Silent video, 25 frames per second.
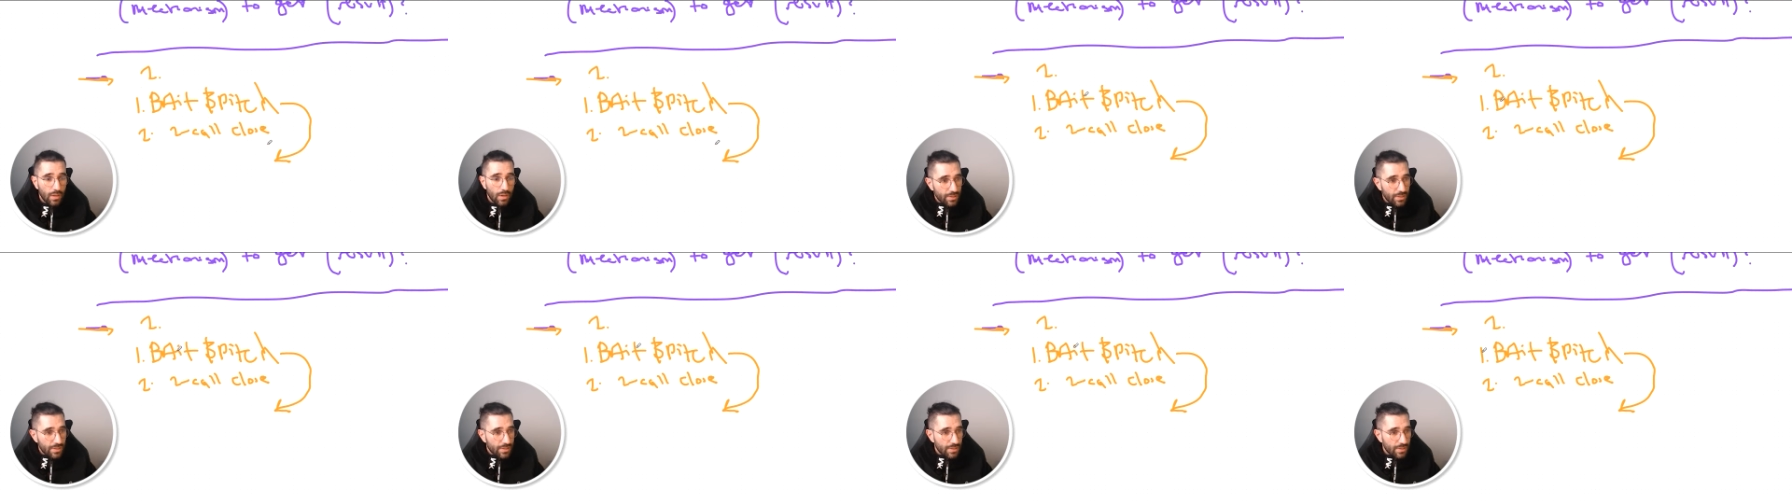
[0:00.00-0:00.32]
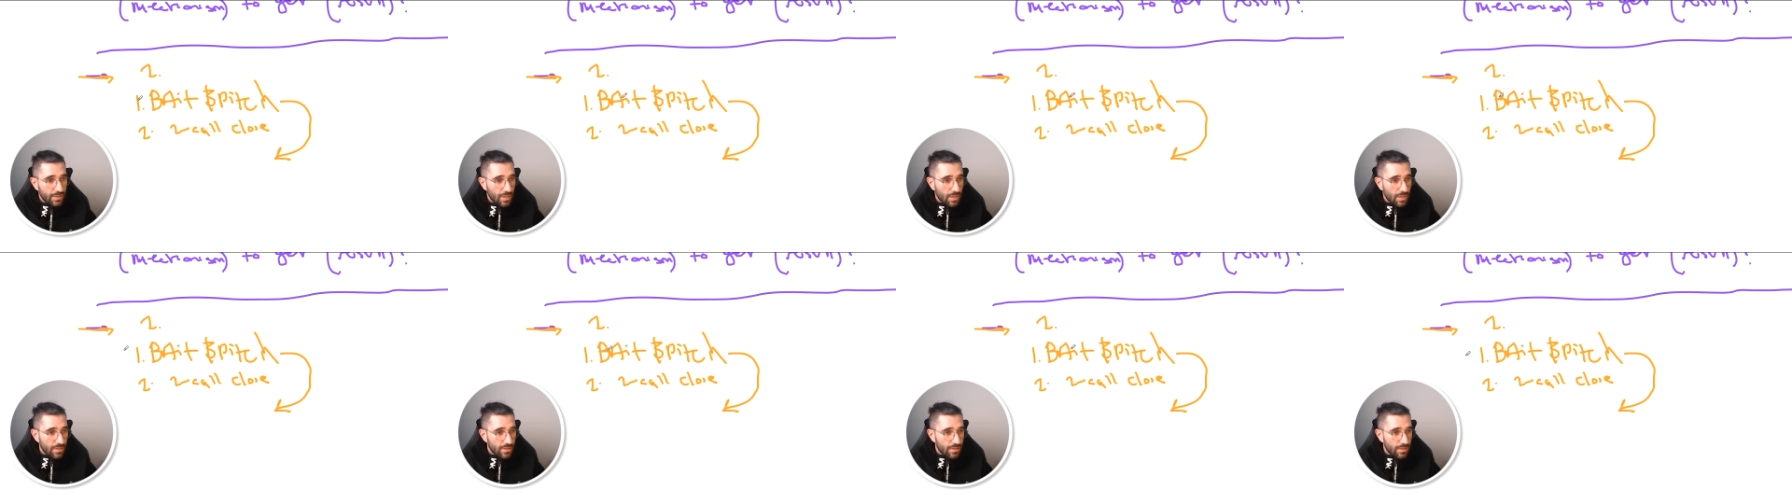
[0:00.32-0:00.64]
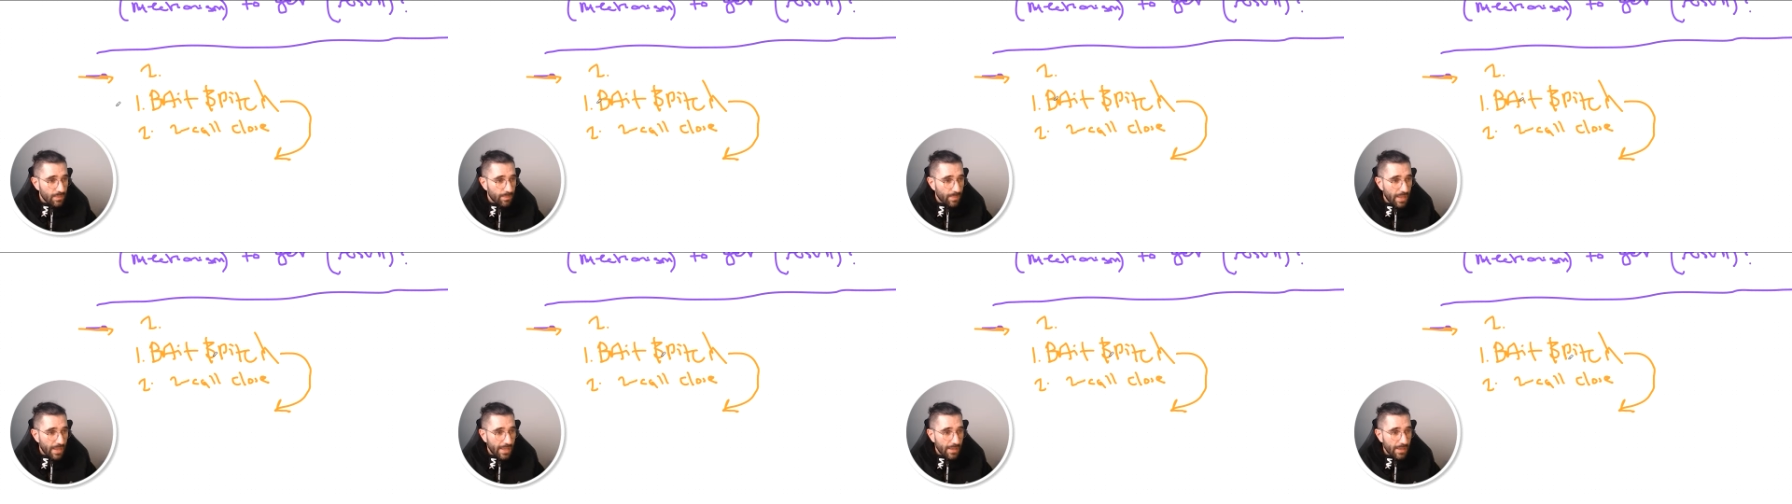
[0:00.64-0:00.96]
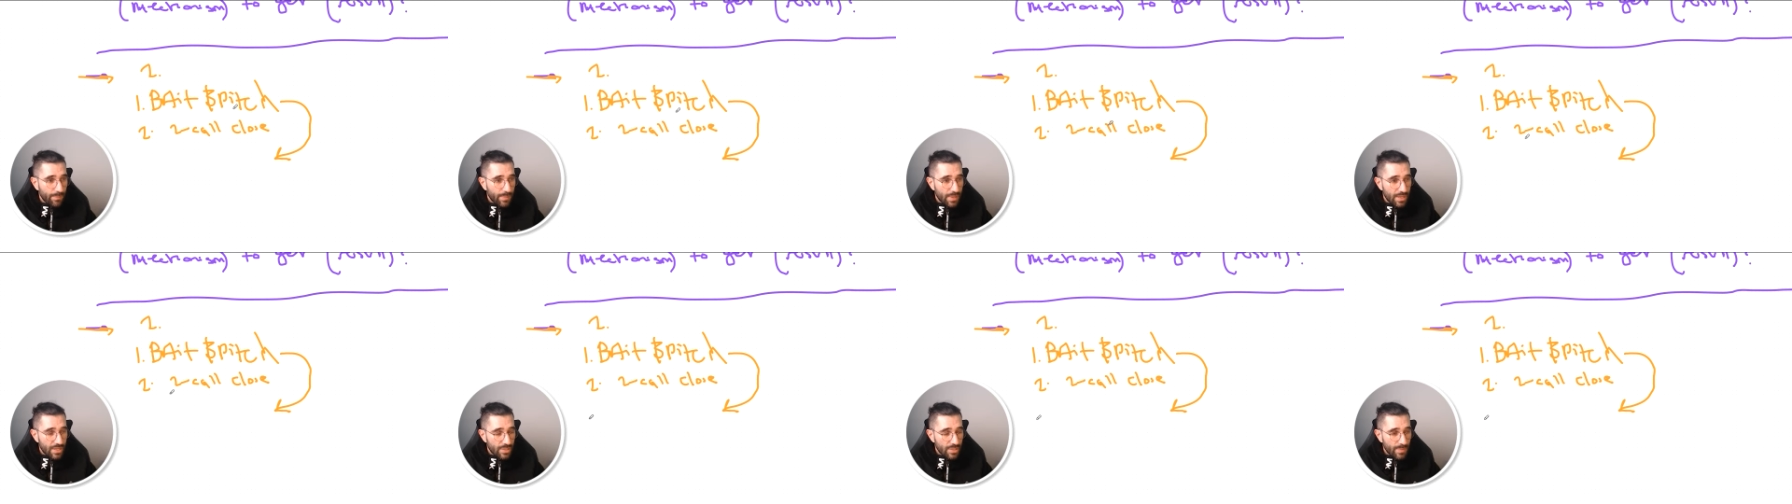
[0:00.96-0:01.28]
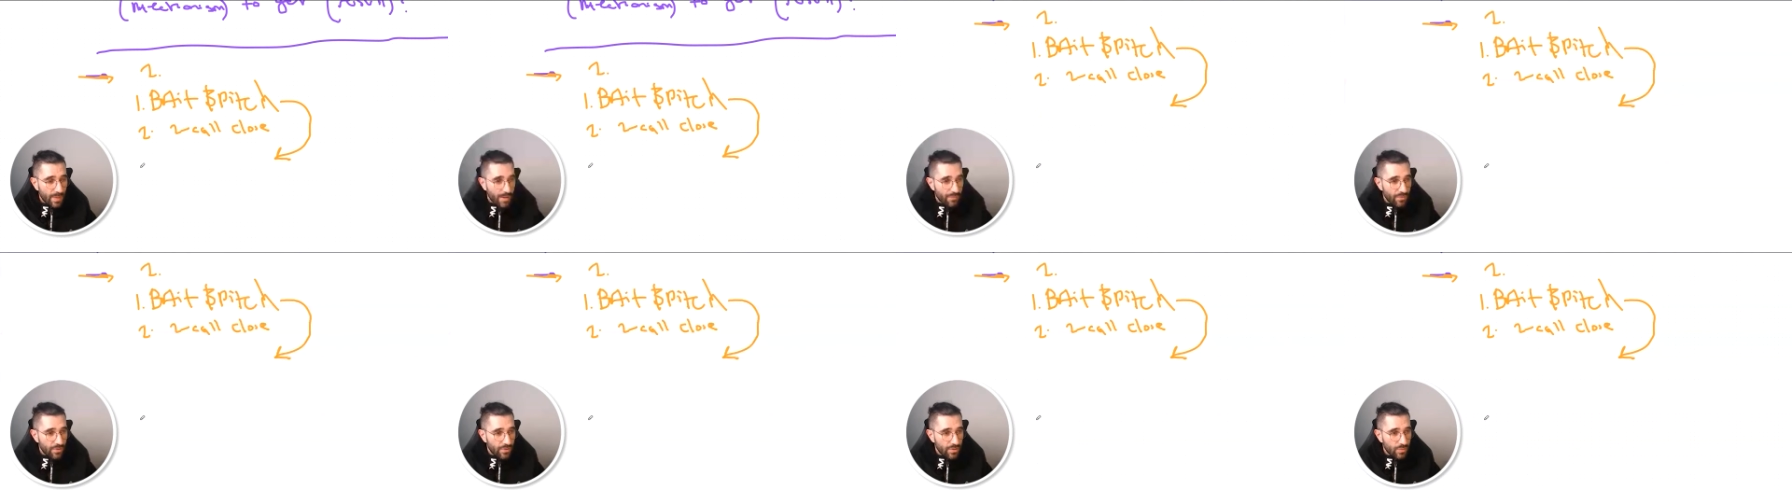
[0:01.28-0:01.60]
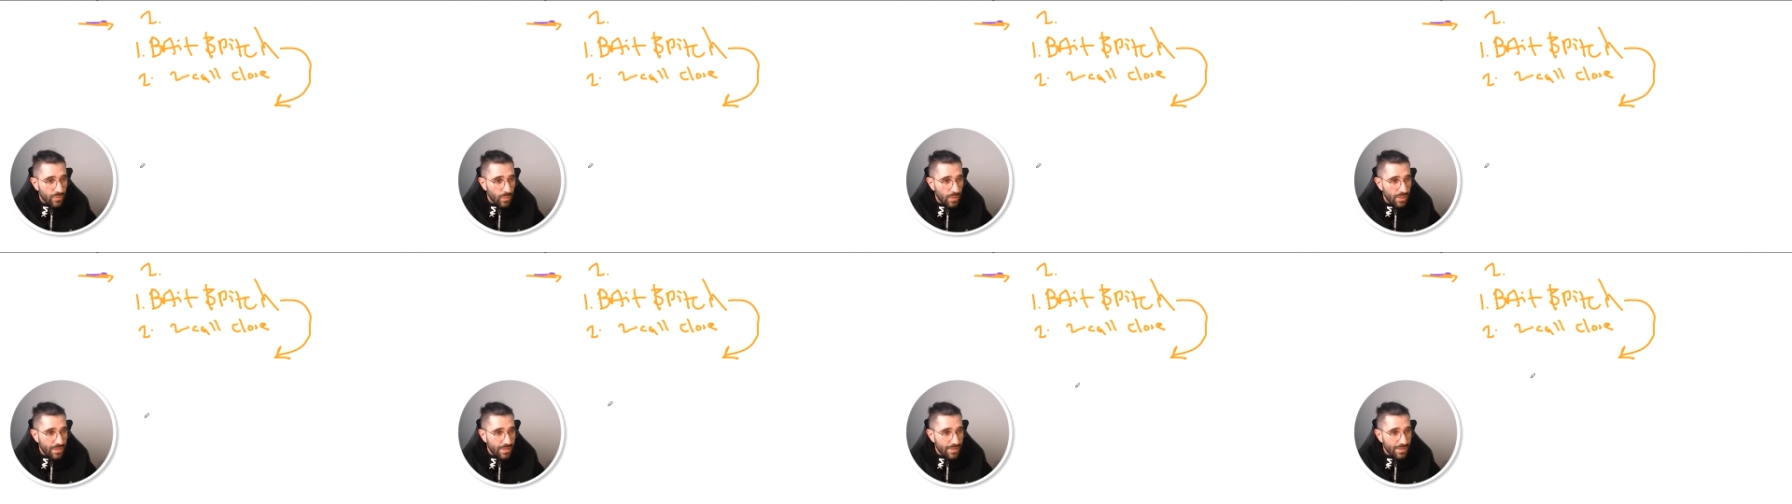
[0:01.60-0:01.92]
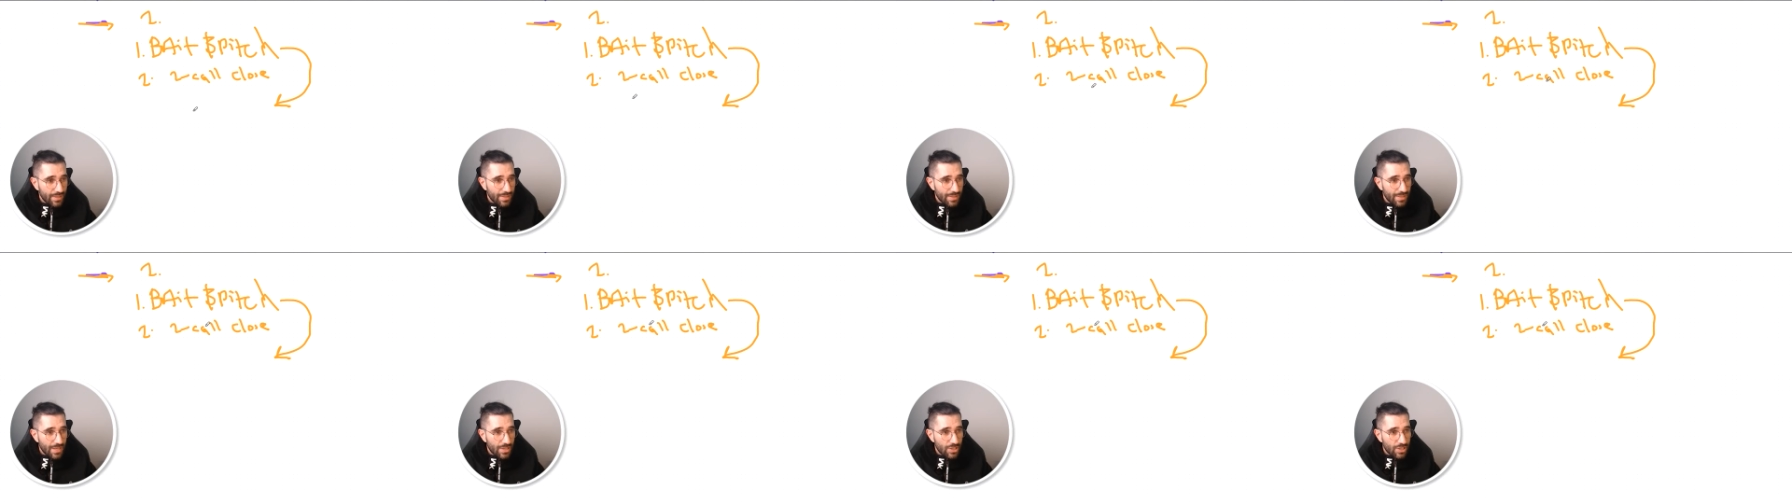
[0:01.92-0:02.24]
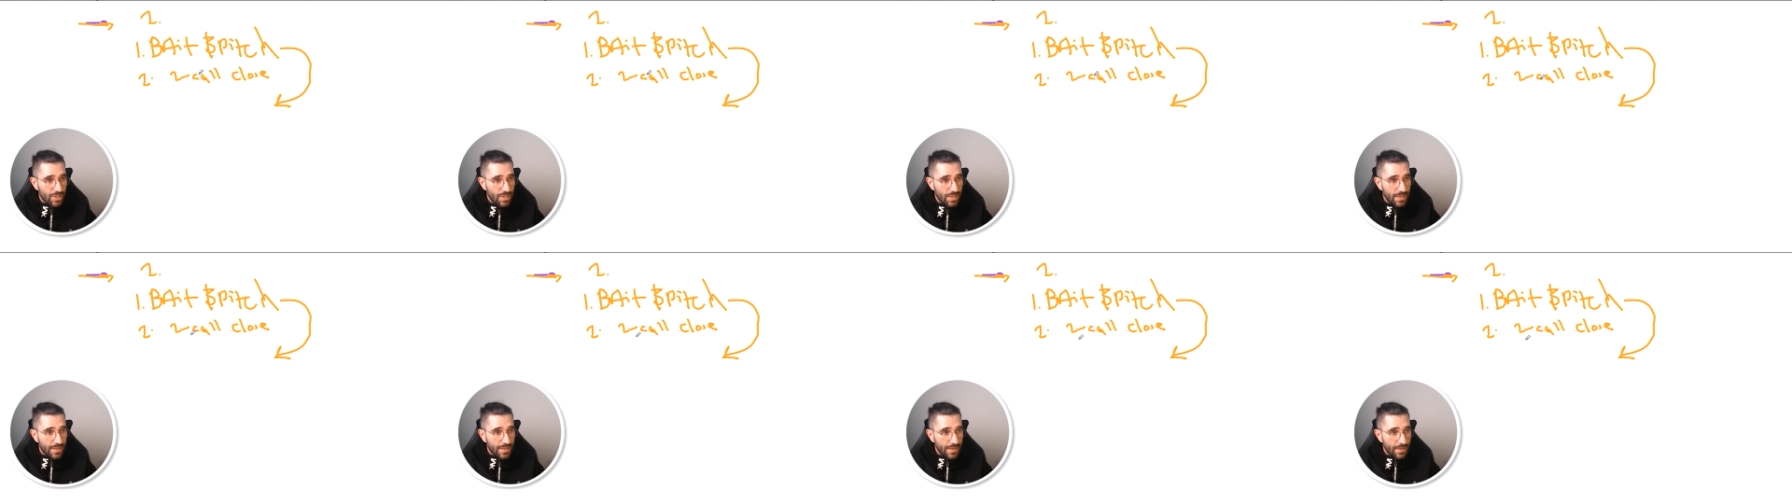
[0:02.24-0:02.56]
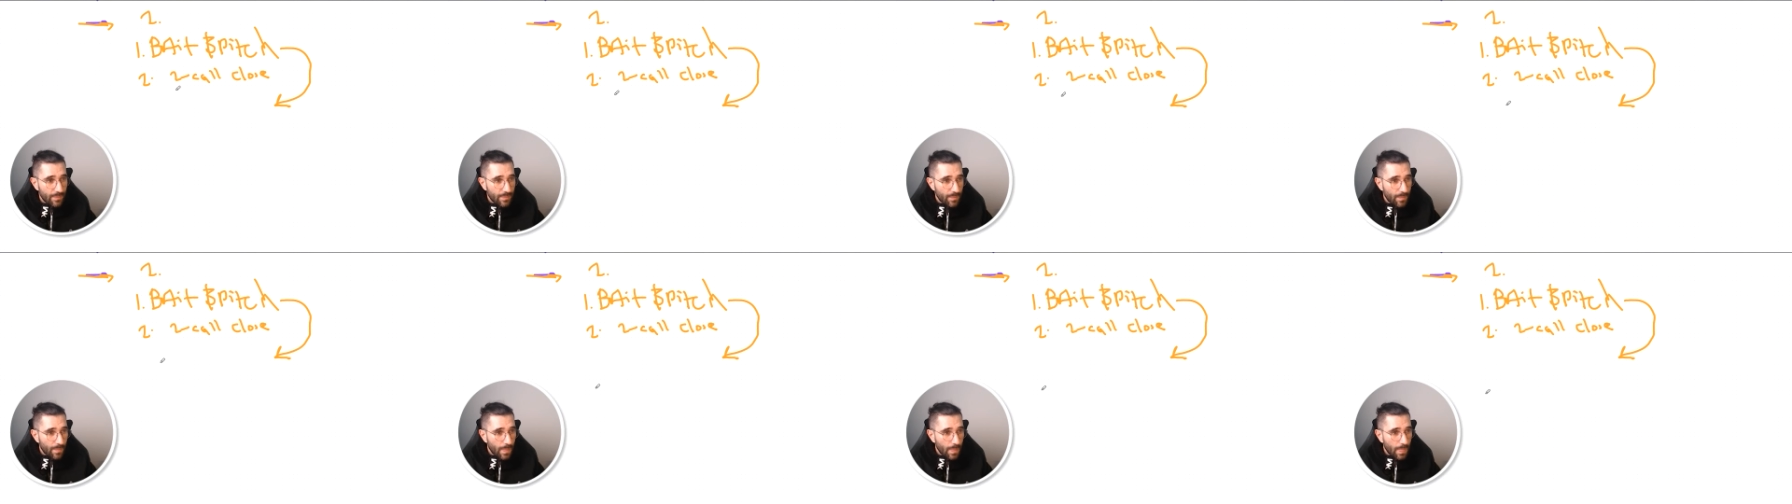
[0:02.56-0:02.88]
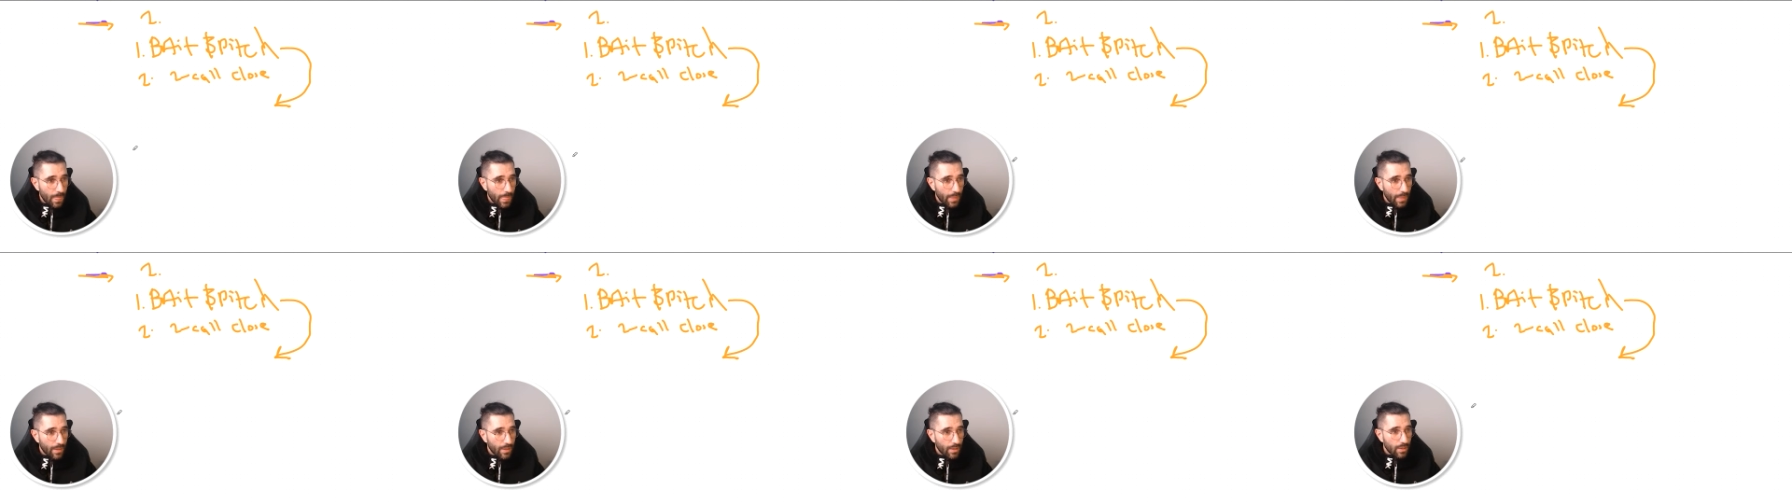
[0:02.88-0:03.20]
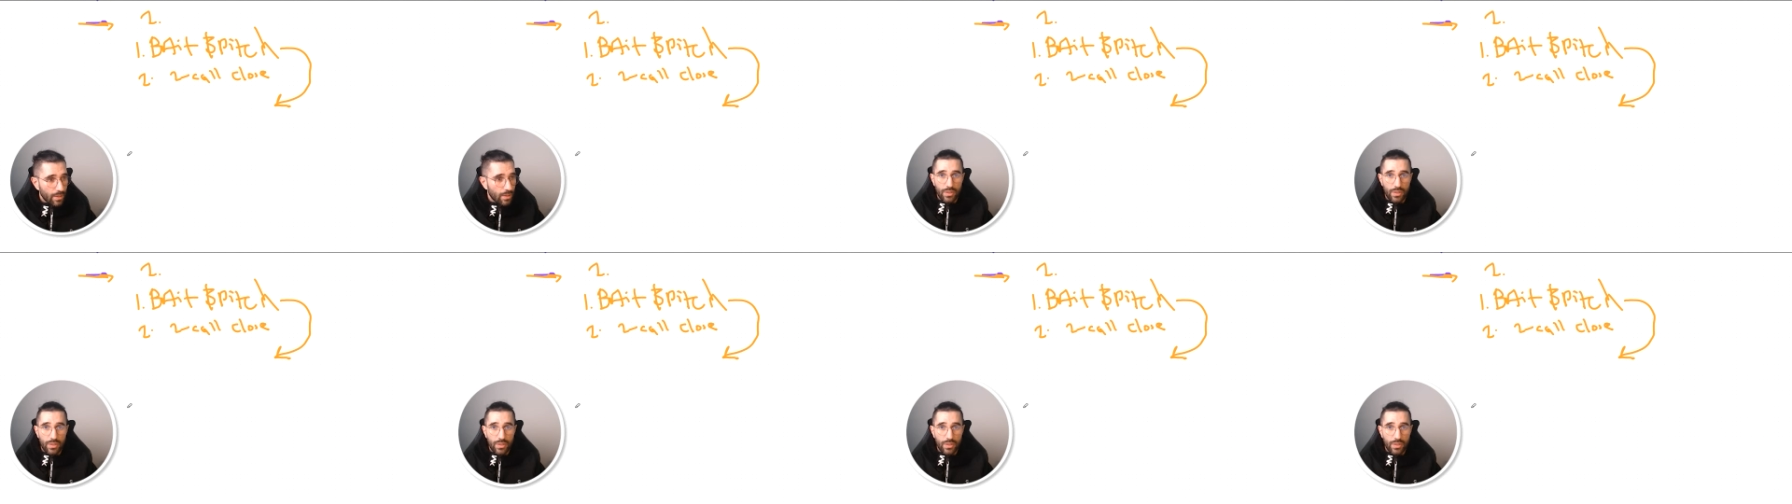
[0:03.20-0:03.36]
We're first going to discuss the bait and pitch method, which is essentially